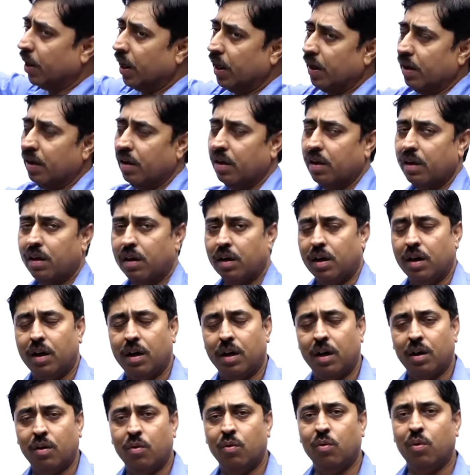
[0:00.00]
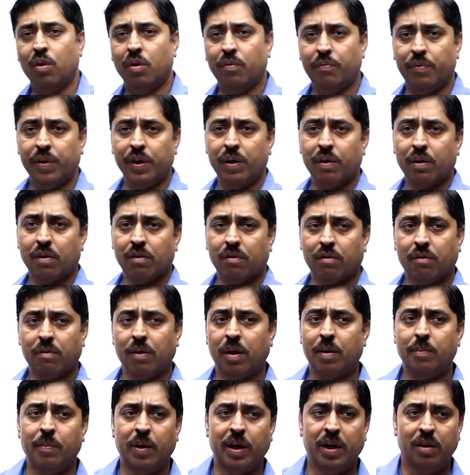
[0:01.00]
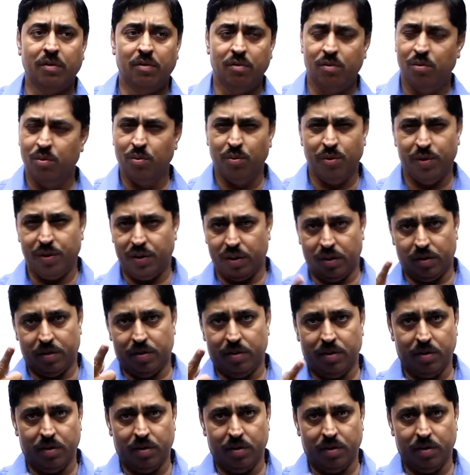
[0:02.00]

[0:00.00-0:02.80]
by under root of V naught square minus 2gh.